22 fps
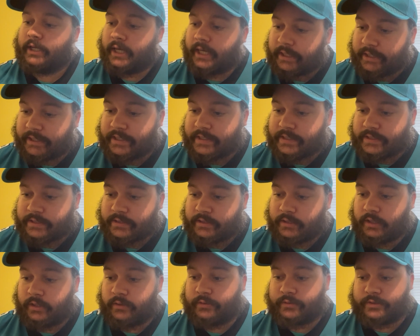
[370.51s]
at least,
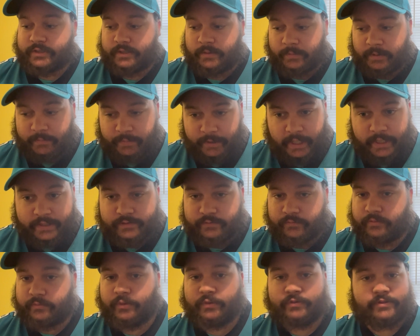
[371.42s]
you know, there's something
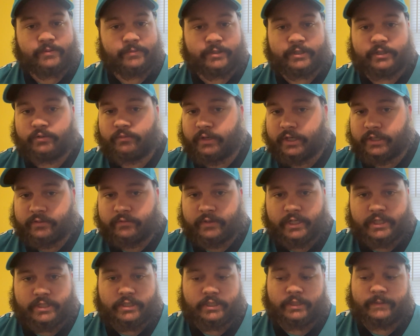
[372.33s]
positive. We moved something in the right
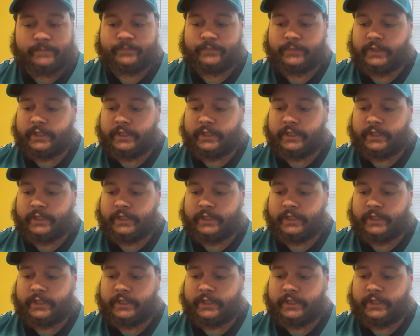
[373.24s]
direction.